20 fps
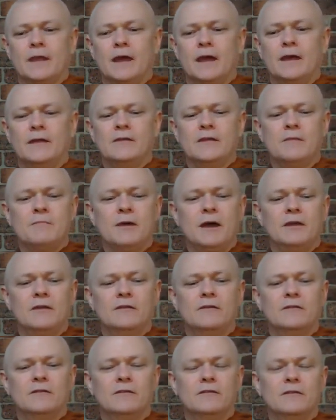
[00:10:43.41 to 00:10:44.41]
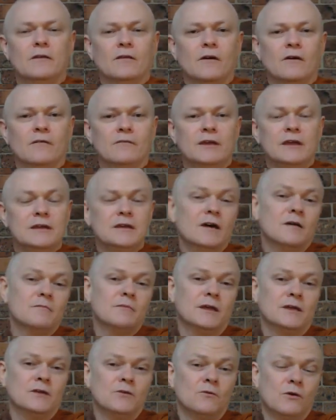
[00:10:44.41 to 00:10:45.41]
And the amount of income
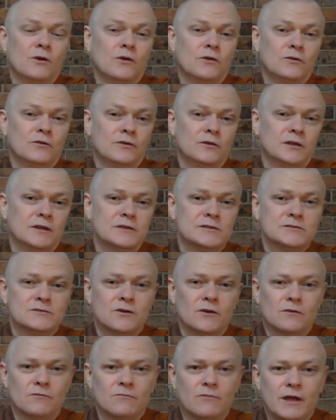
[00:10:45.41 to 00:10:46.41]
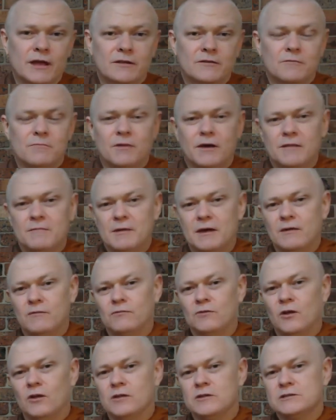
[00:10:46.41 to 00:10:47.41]
that you earn is not rated by the amount of
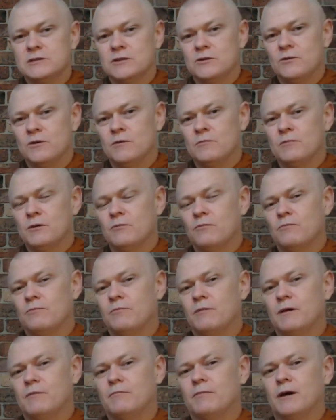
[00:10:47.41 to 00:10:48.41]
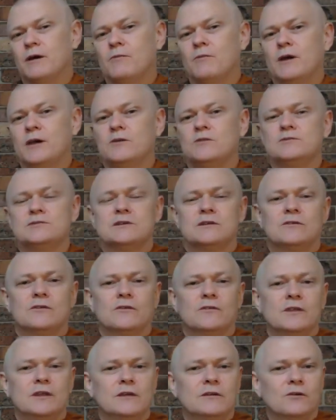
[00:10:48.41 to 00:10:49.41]
dollars that you earn, but by where you sit
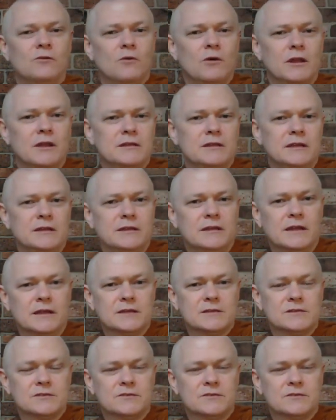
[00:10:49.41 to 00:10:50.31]
on the inequality index.